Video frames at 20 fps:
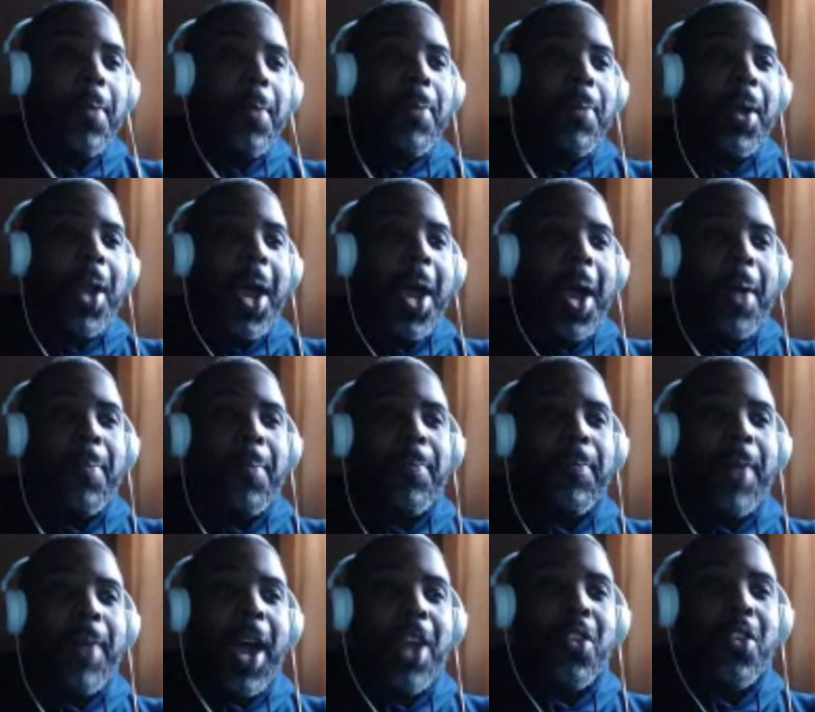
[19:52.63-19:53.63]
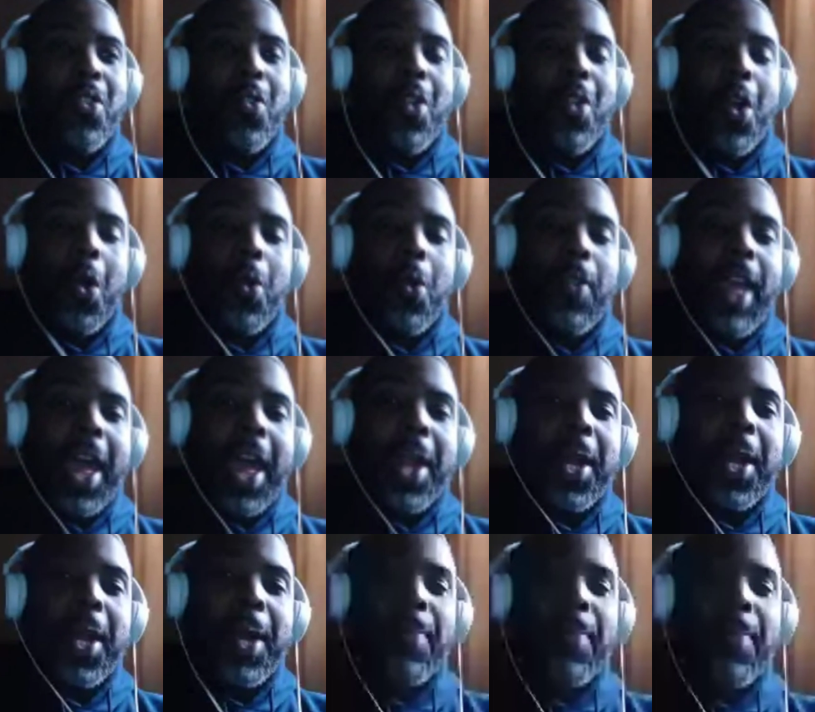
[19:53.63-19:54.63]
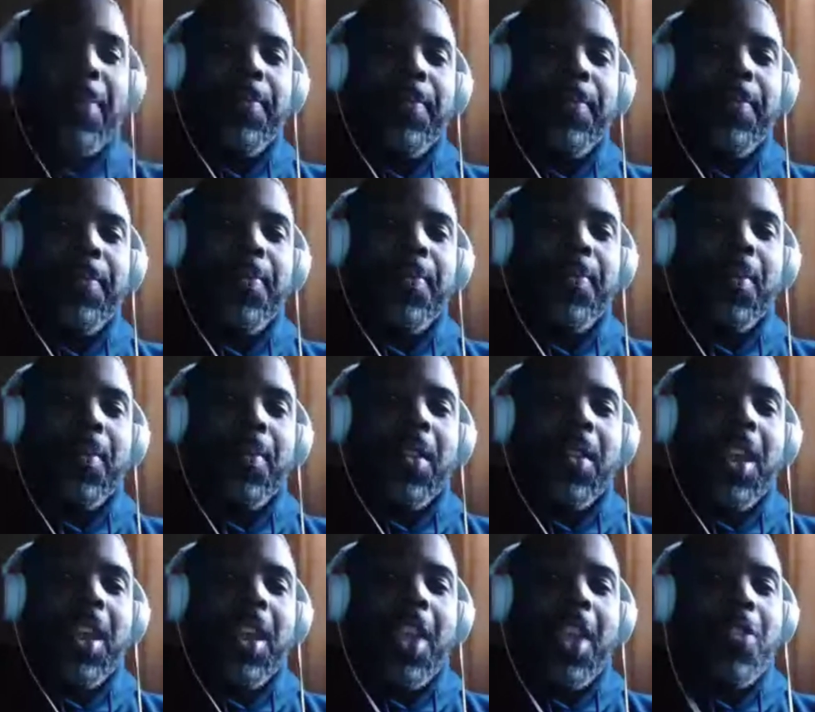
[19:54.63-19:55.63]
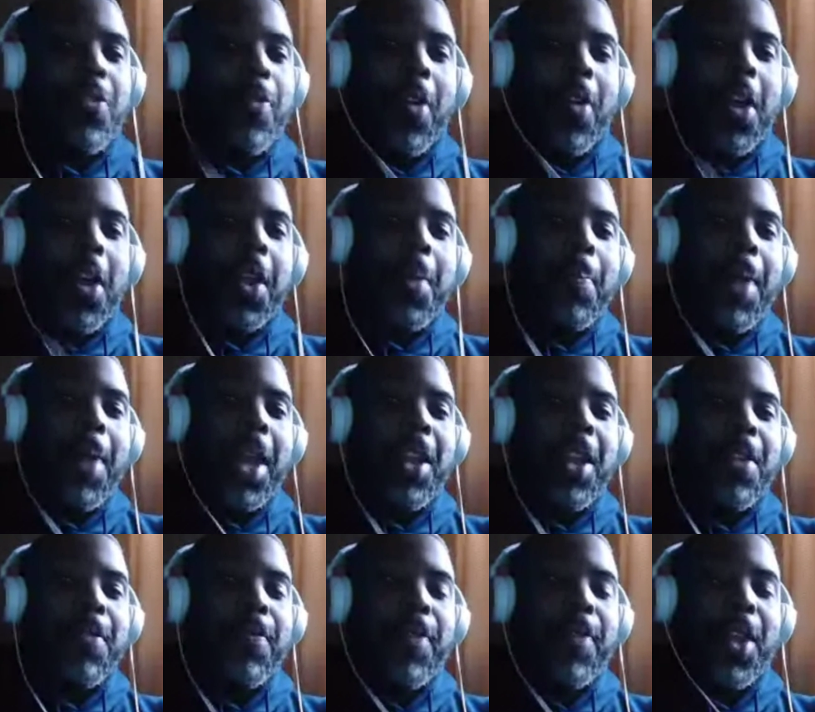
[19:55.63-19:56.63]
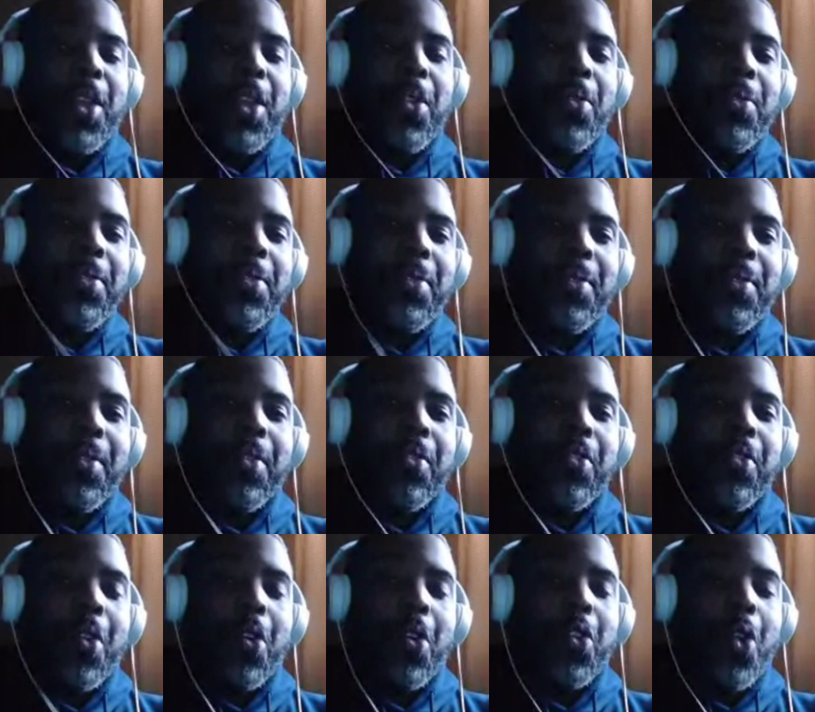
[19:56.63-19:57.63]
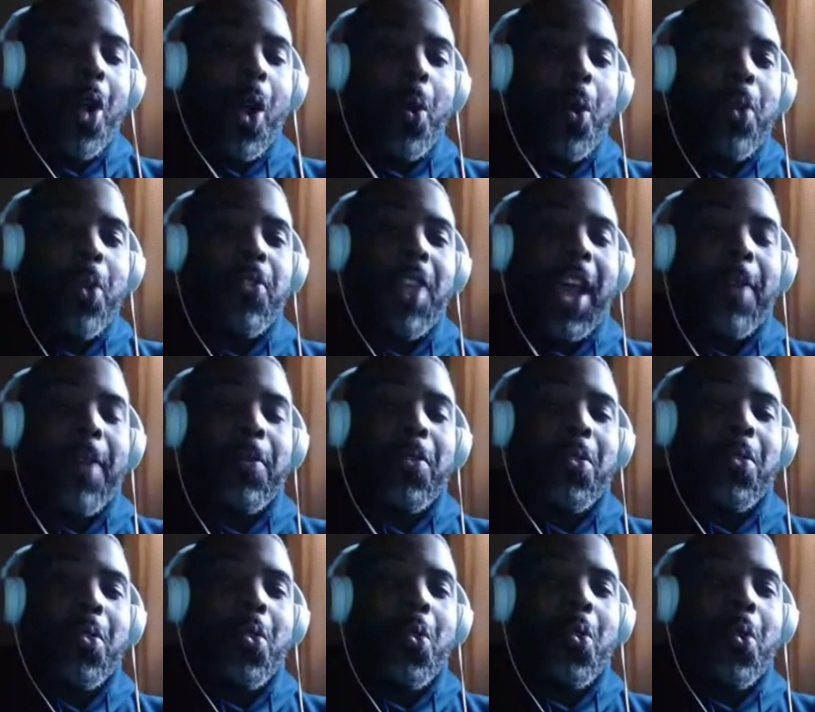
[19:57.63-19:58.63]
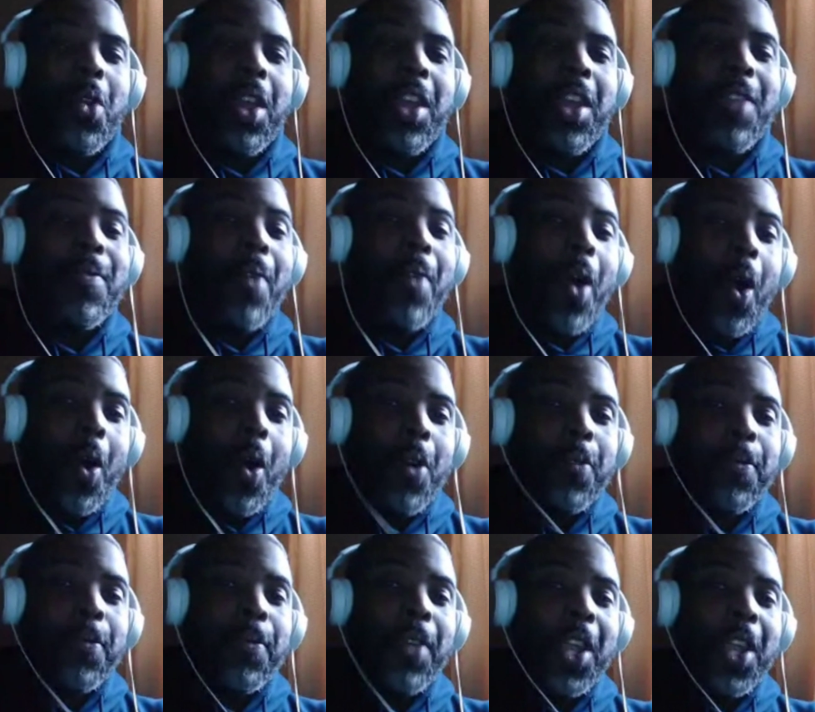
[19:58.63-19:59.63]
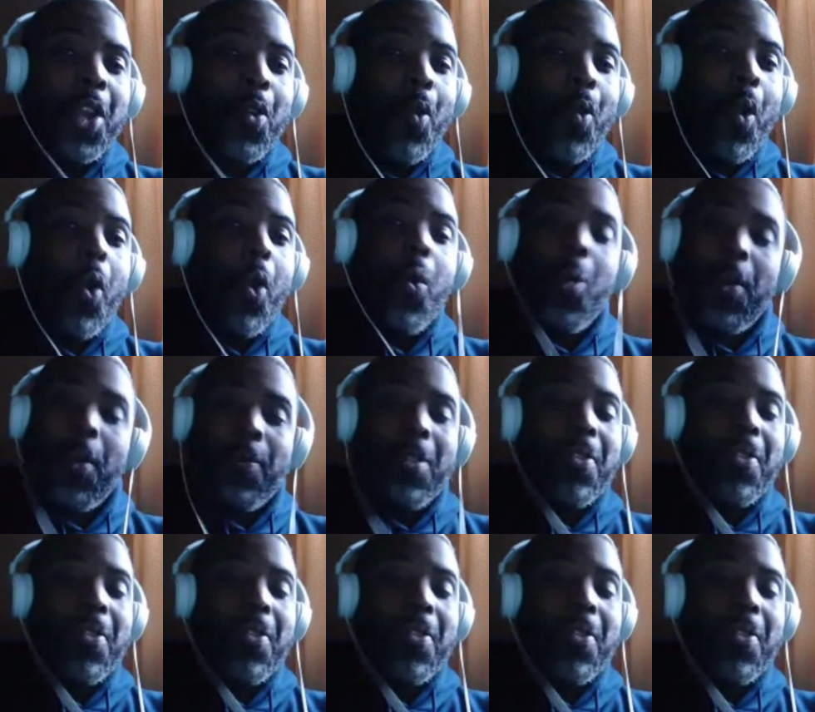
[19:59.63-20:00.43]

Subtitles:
But I do know that it's a very competitive field. So you always have to evolve and grow with the